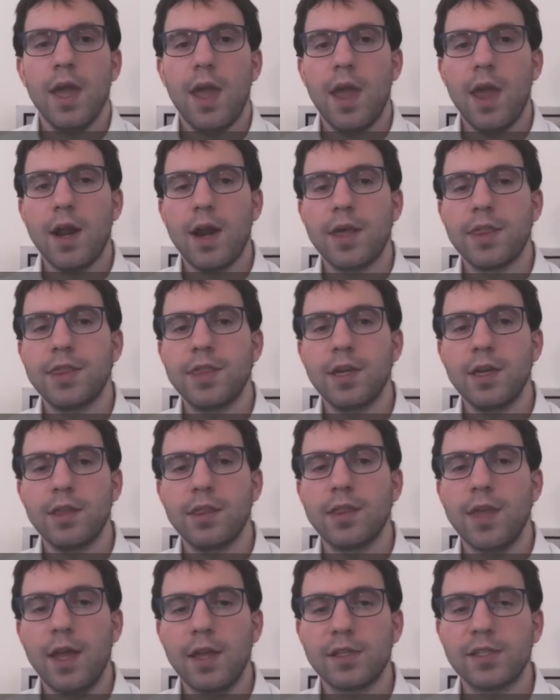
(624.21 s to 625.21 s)
And I
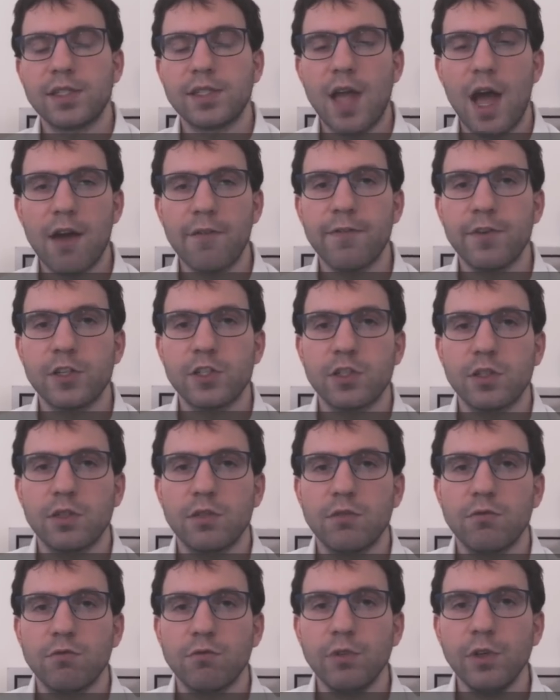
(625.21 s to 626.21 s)
think that Stockfish
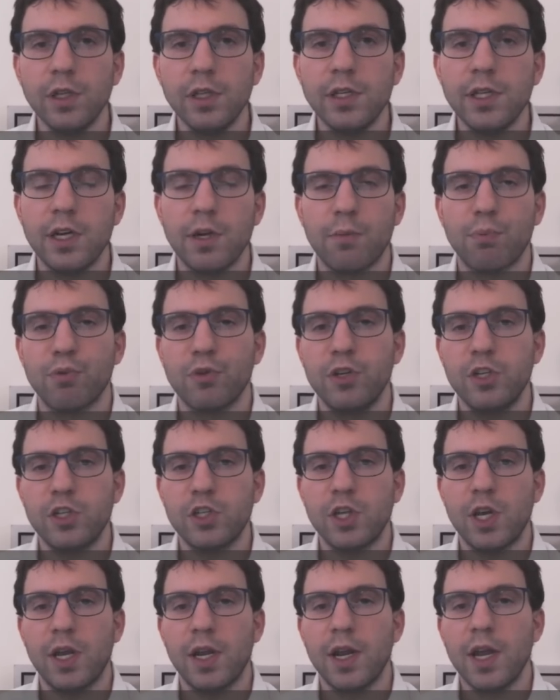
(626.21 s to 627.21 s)
really didn't
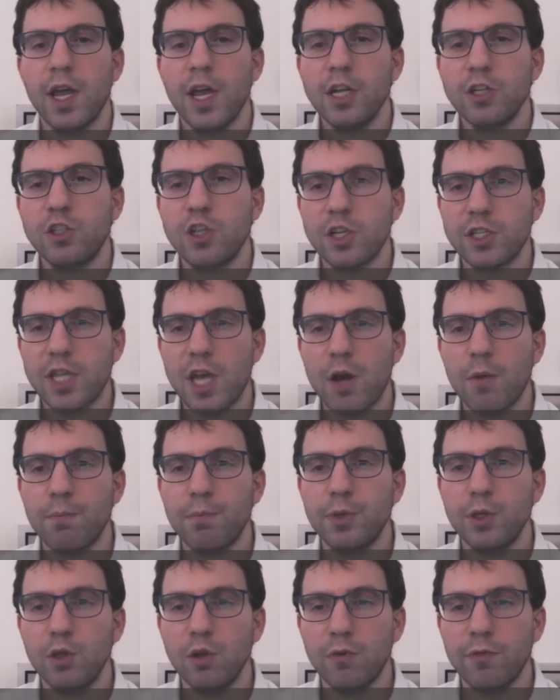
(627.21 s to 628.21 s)
appreciate just how
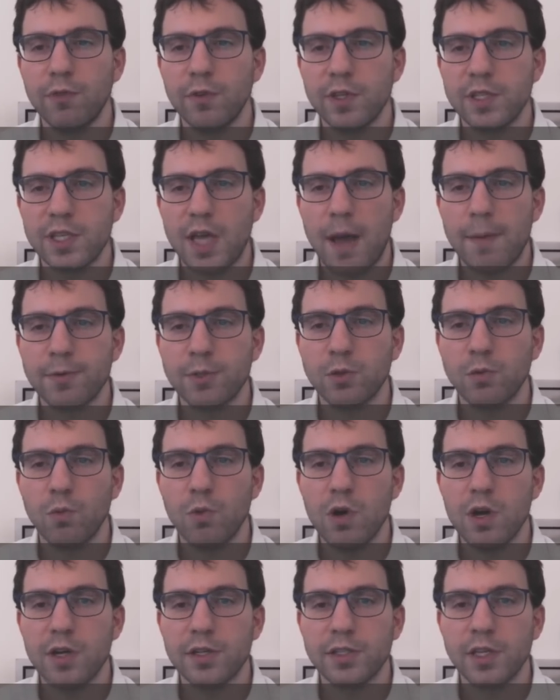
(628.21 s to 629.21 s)
beautiful this option
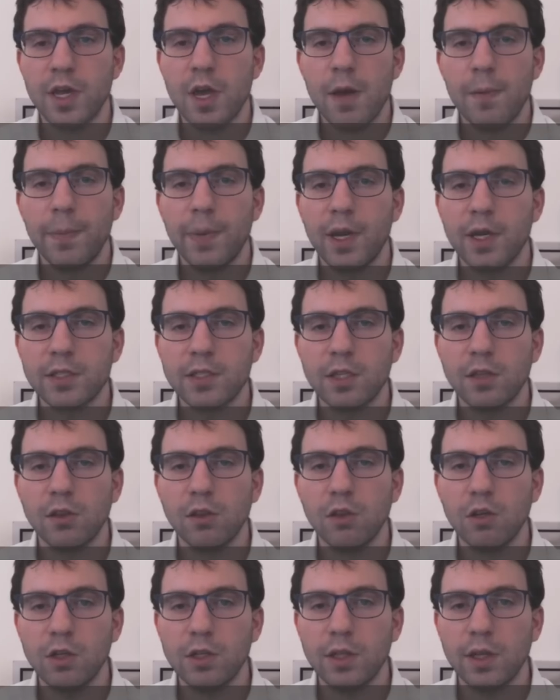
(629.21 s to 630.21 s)
was, because it
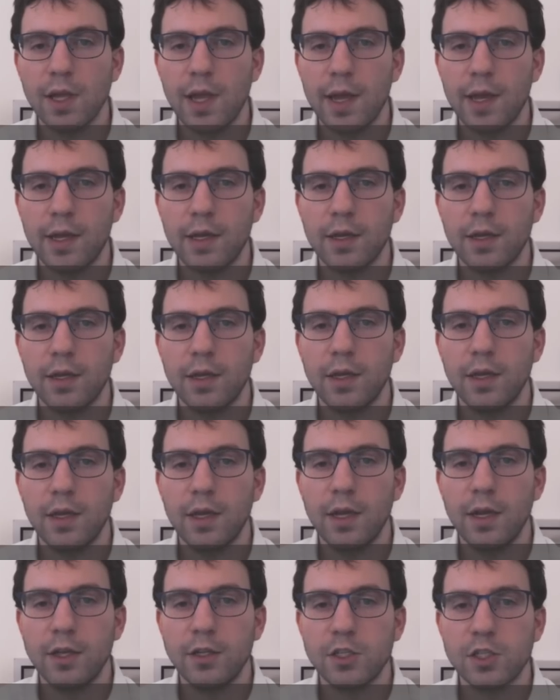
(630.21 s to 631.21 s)
looked like,
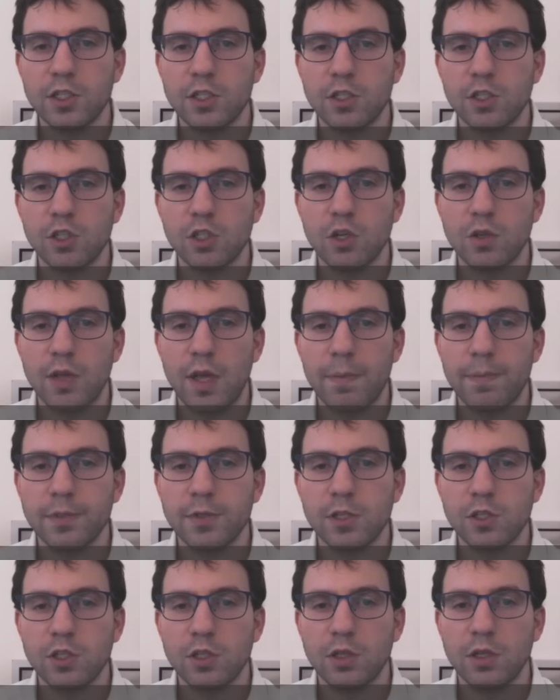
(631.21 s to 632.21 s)
and just to show that
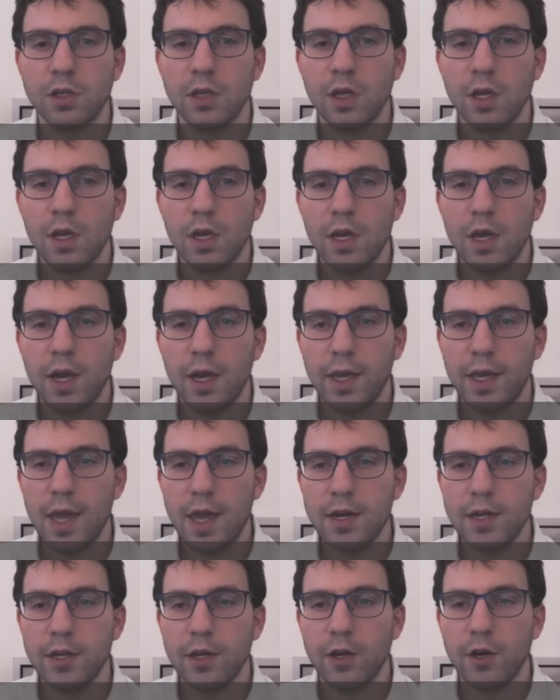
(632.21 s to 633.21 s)
position
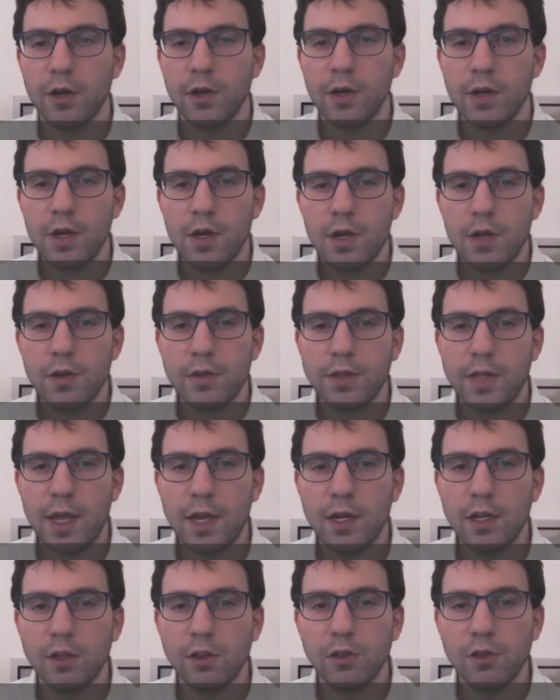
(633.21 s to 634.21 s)
again here, that
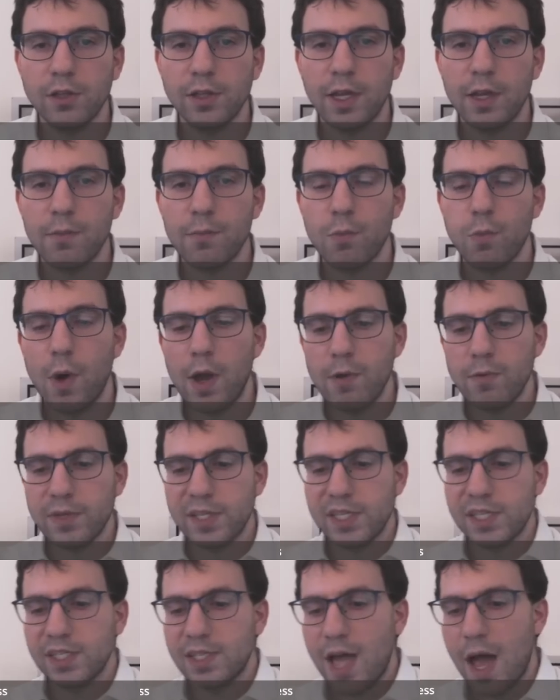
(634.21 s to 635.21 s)
it looked like white was
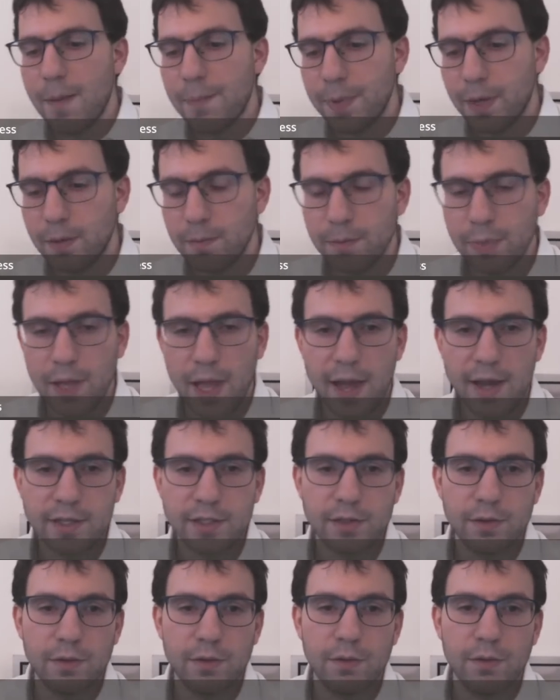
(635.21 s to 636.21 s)
stopping black's
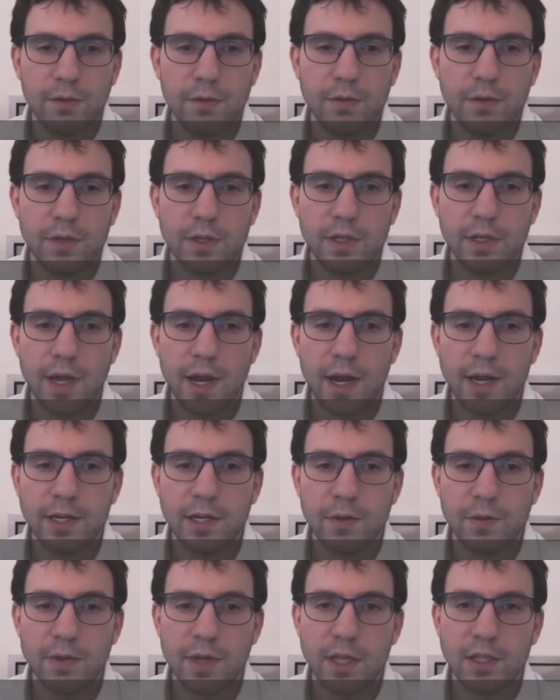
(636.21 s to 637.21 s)

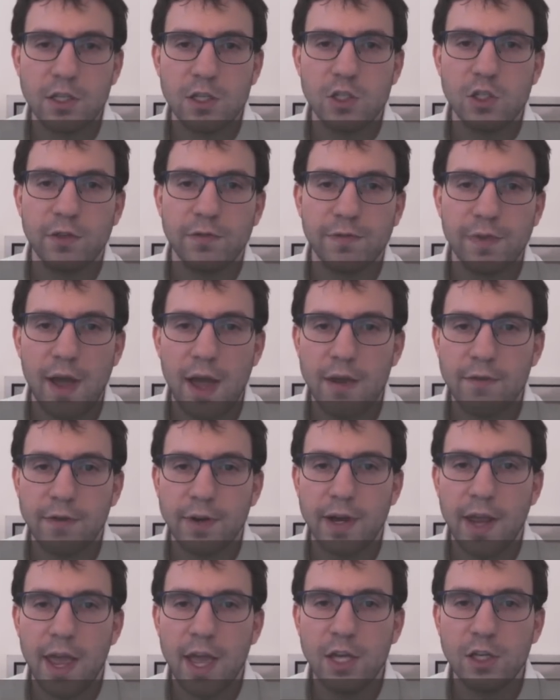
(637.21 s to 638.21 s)
idea of knight to g five,
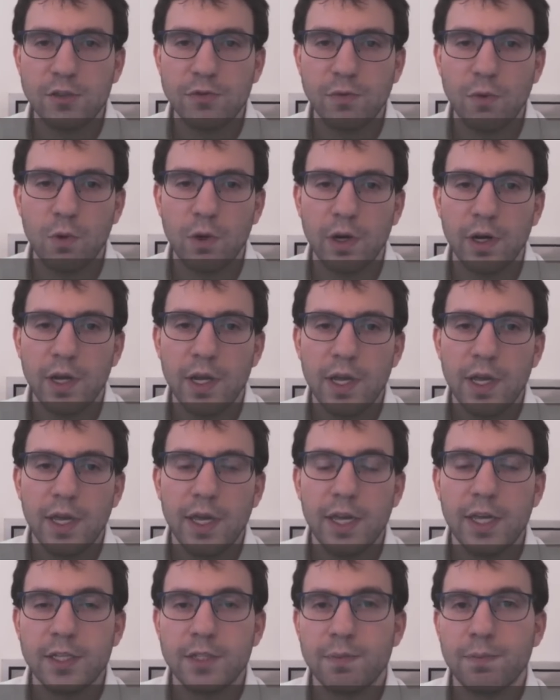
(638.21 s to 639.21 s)
right? h four
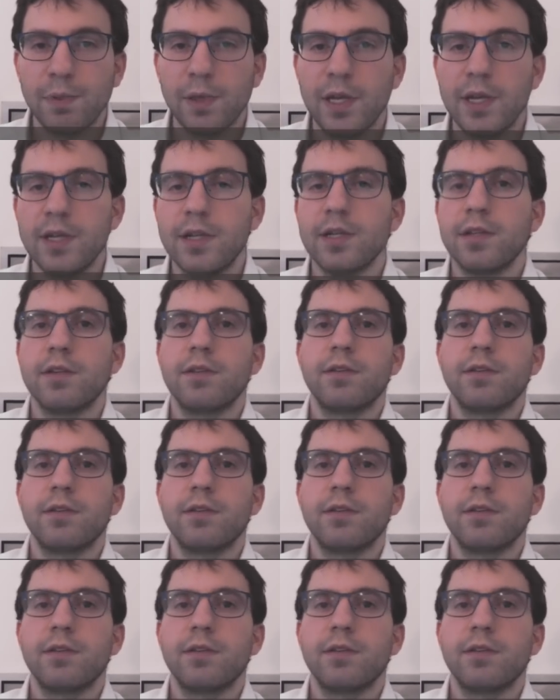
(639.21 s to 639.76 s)
is played